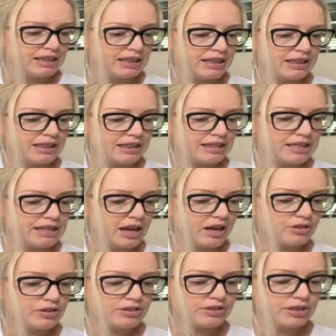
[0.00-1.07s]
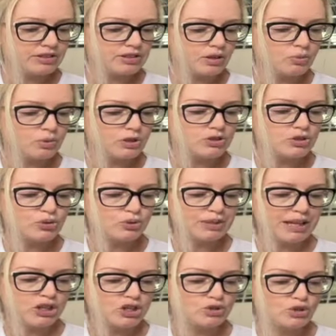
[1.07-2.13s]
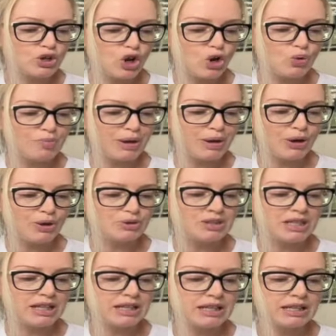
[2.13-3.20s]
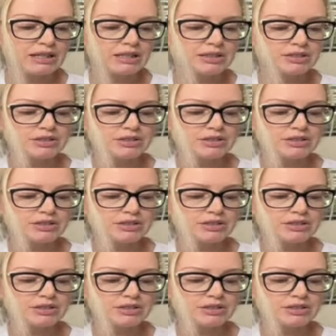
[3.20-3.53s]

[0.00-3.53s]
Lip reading: The other things I wanted to let you know about is,